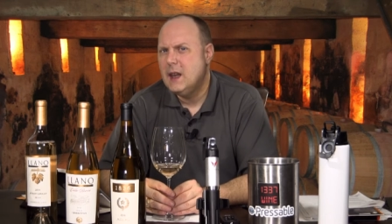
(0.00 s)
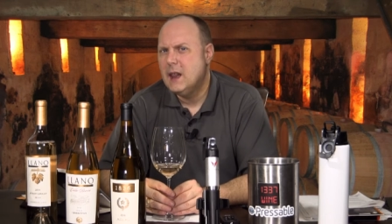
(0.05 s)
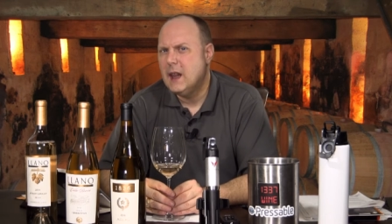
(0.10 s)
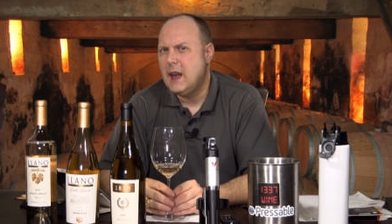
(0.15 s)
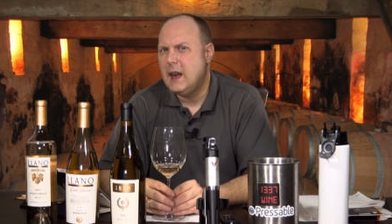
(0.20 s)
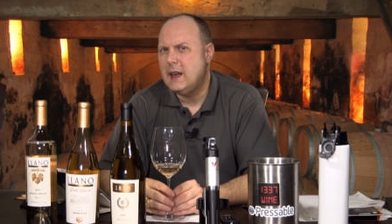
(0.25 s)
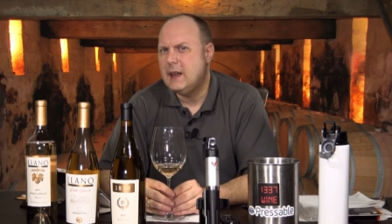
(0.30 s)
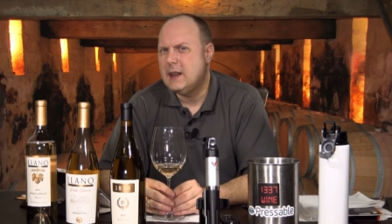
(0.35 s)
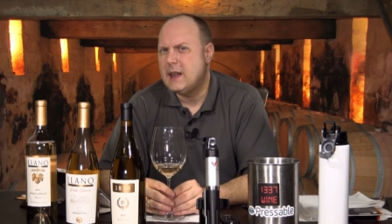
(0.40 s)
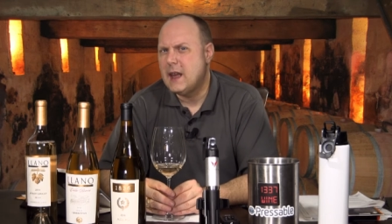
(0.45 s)

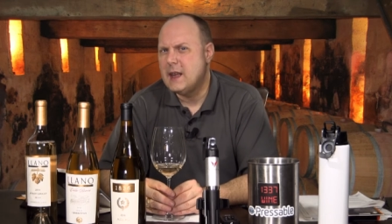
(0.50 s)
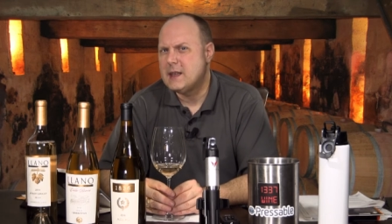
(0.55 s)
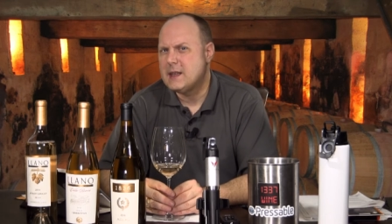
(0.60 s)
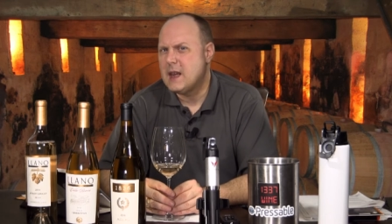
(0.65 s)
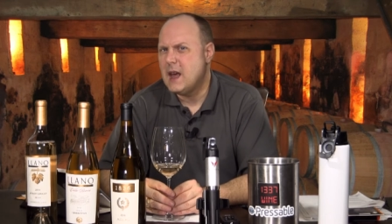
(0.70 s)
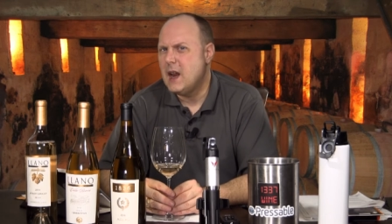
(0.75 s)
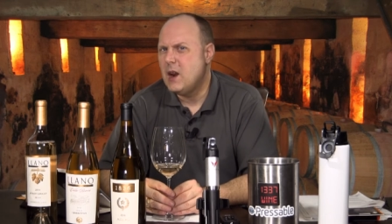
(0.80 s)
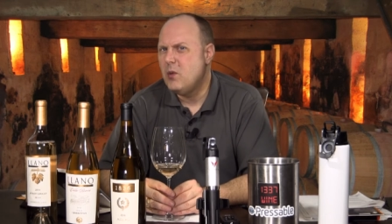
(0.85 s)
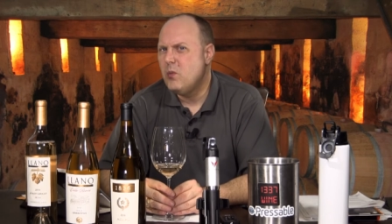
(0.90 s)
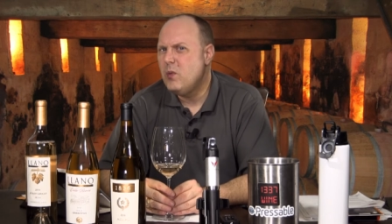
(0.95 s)
Like that's
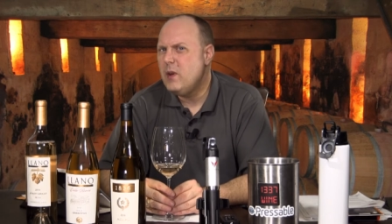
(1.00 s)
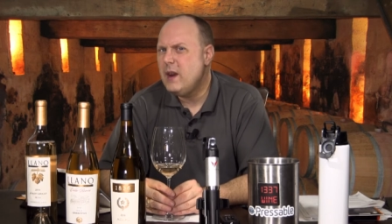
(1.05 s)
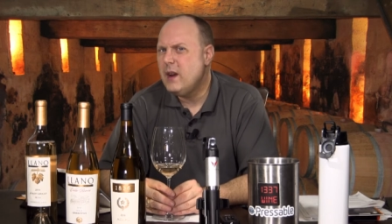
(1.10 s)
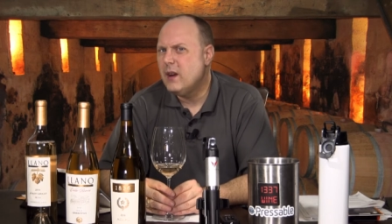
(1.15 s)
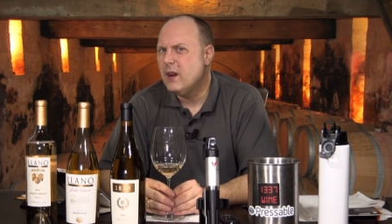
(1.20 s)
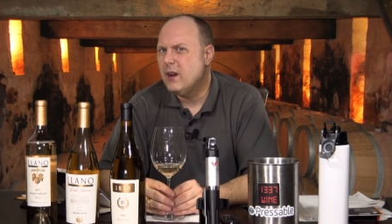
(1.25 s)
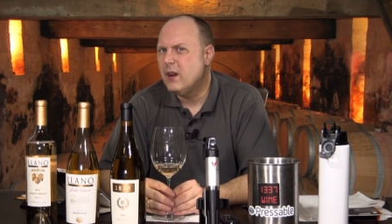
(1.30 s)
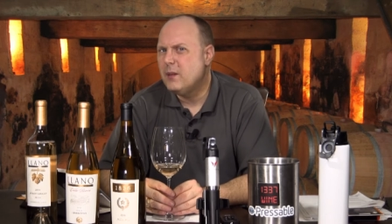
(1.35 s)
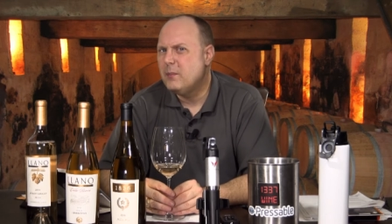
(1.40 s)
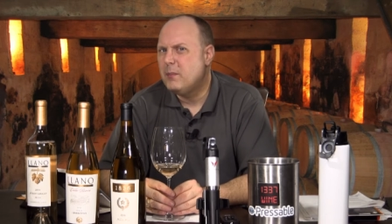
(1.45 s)
kind of
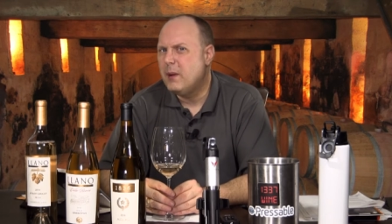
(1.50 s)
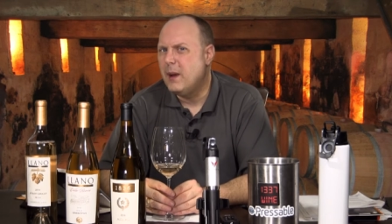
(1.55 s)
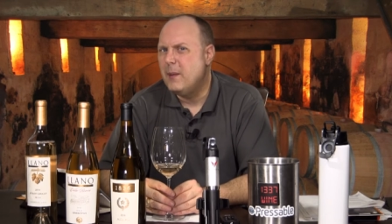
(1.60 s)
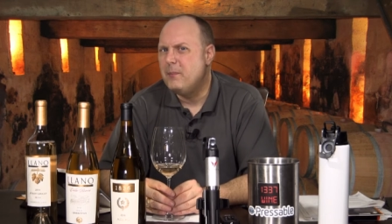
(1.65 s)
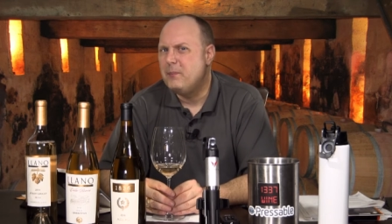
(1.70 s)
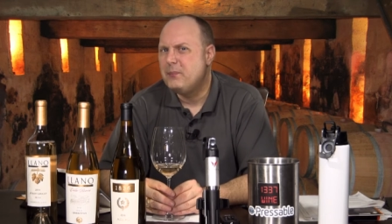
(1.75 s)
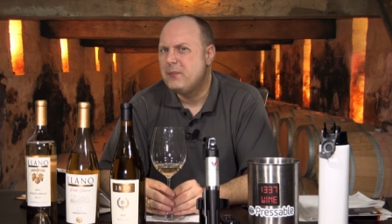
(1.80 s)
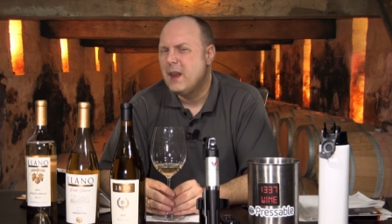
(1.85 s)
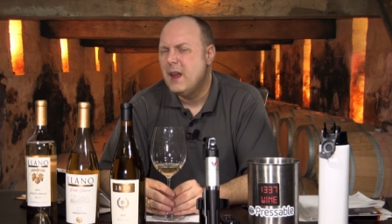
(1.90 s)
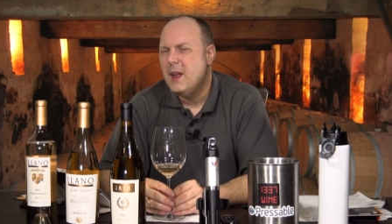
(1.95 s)
weird,
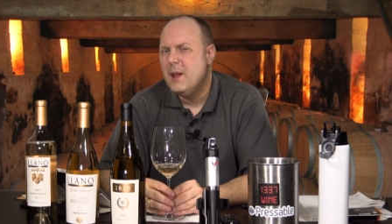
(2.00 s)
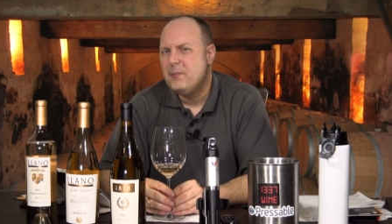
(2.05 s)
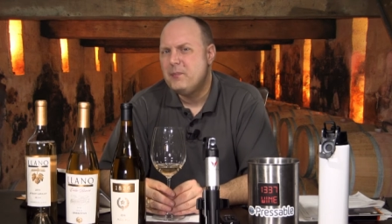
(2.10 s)
but